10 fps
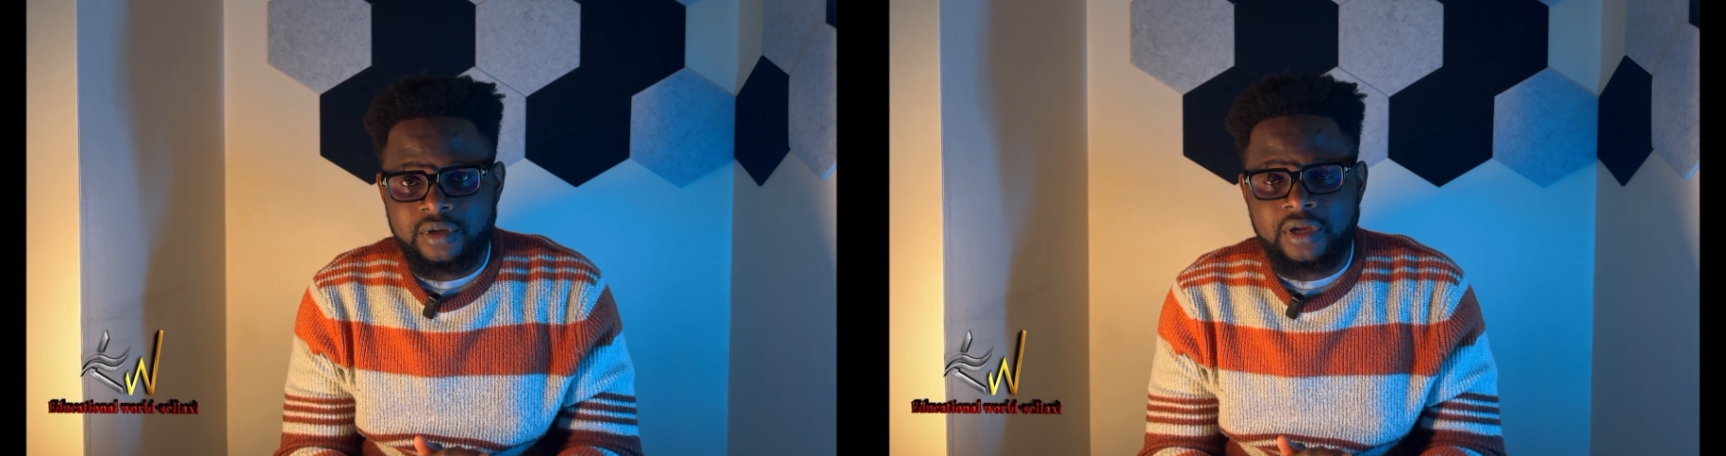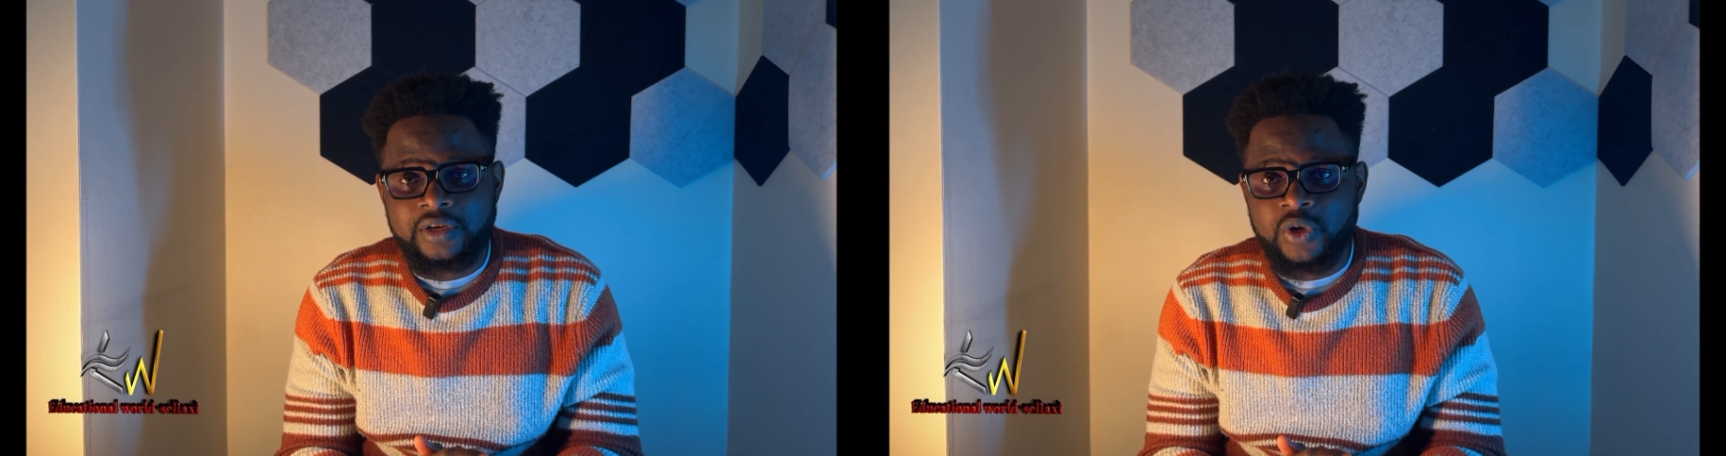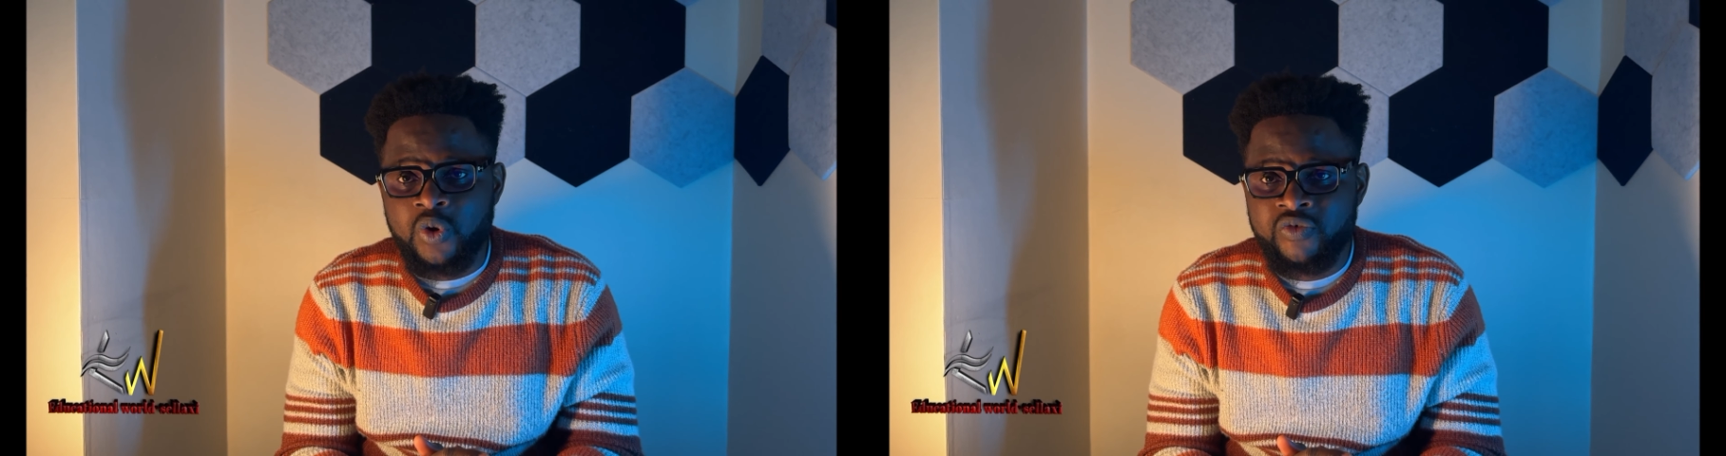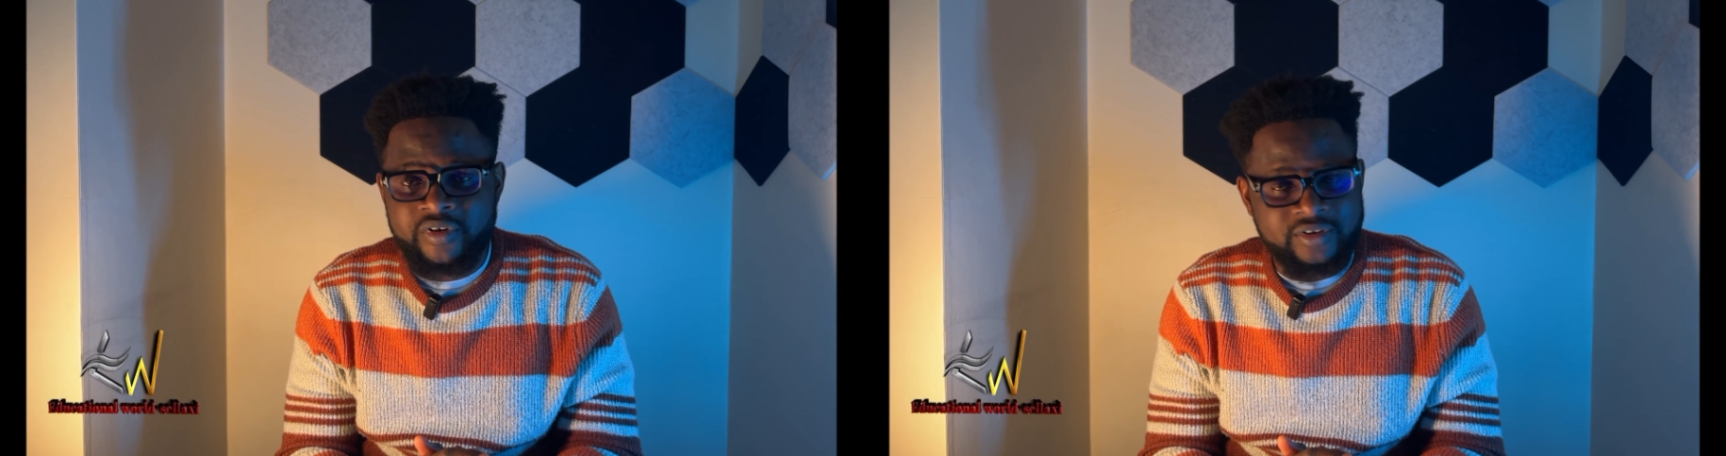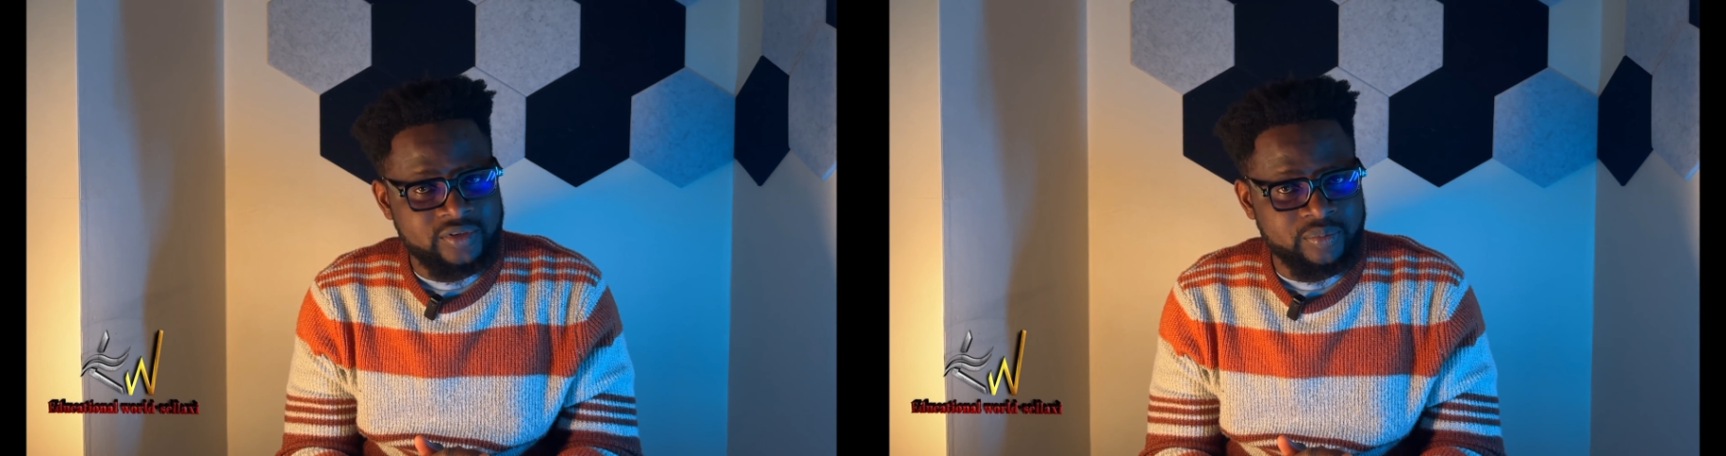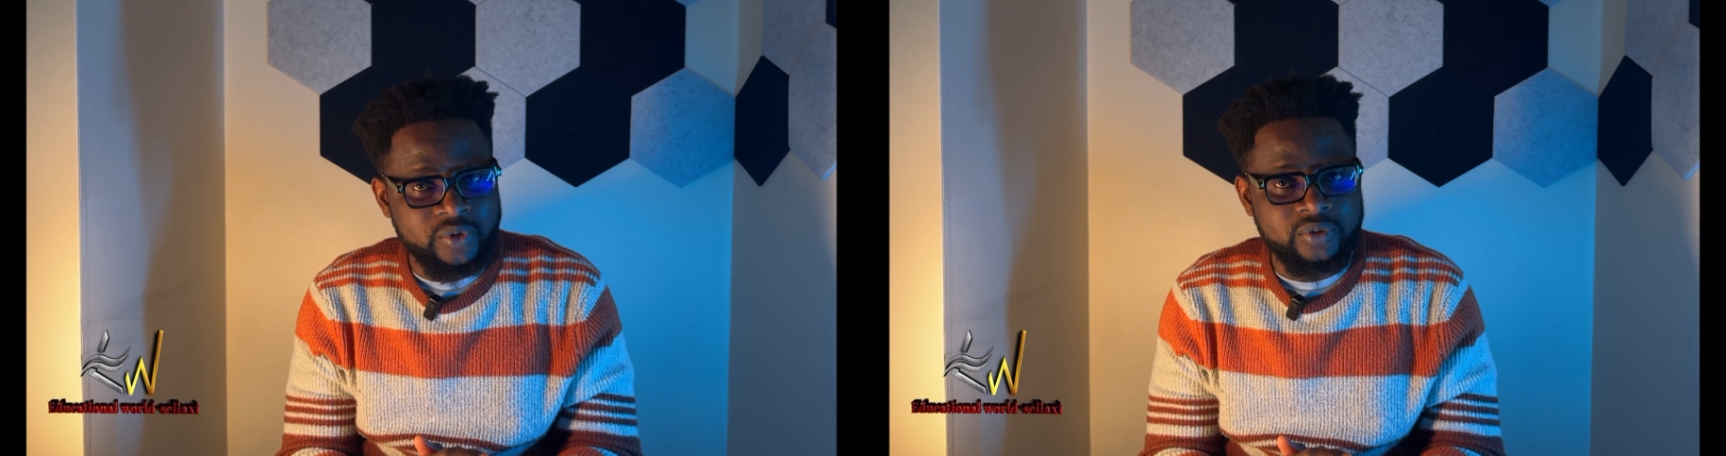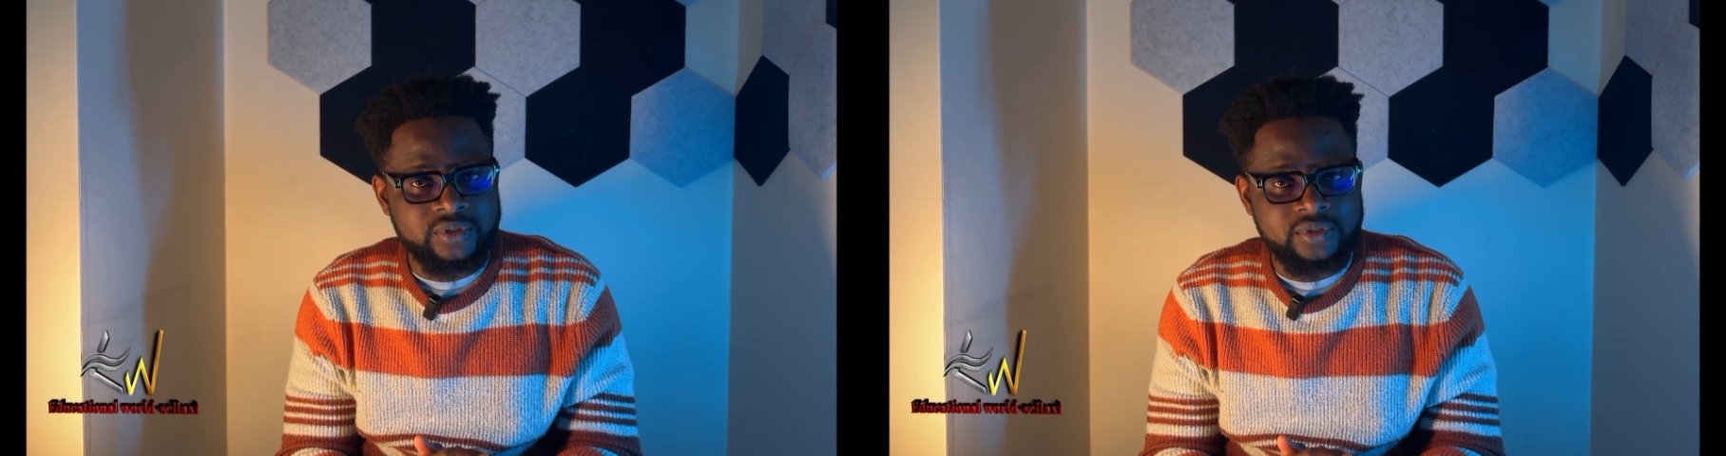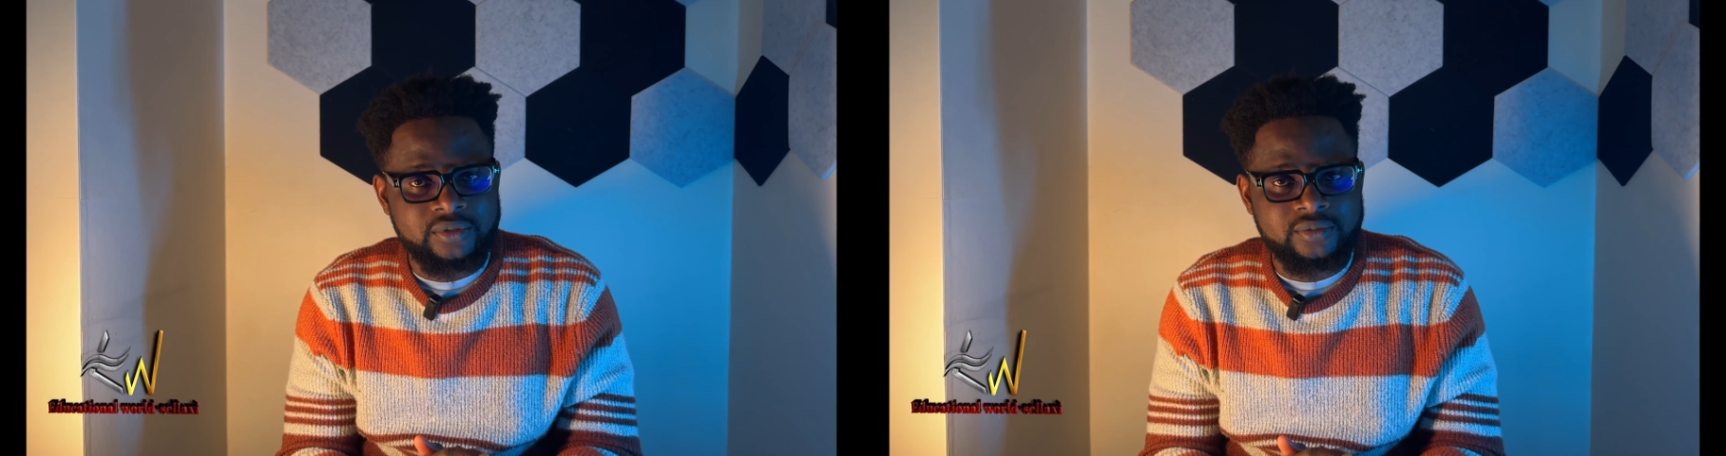and your unwavering
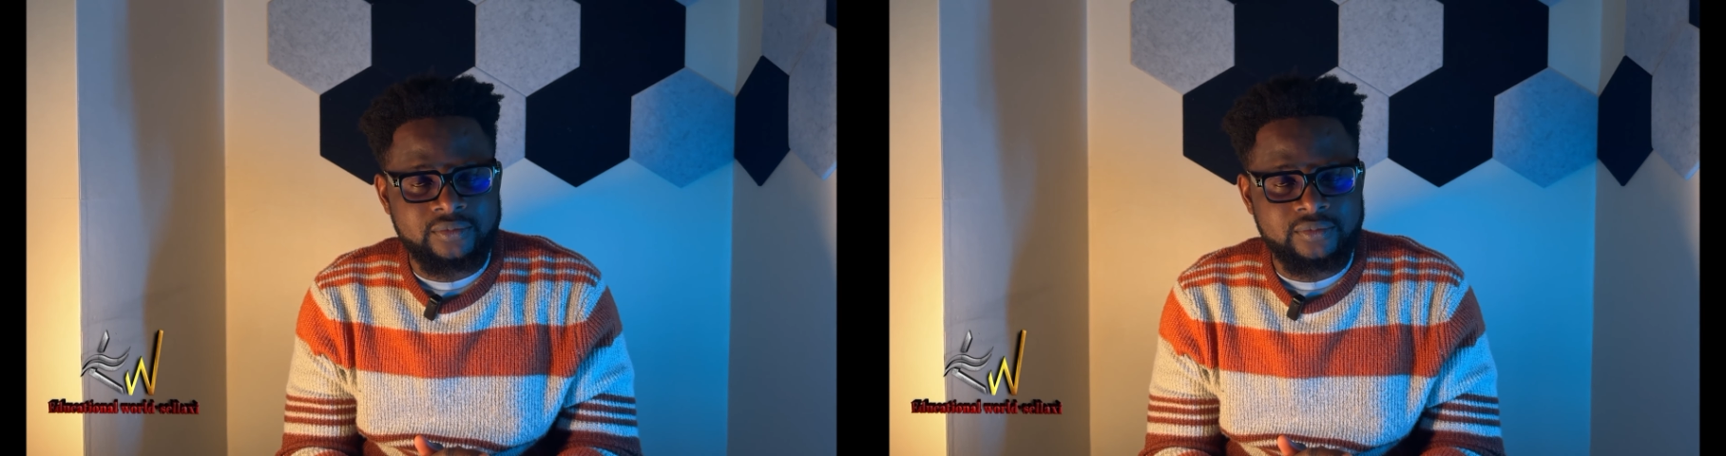support.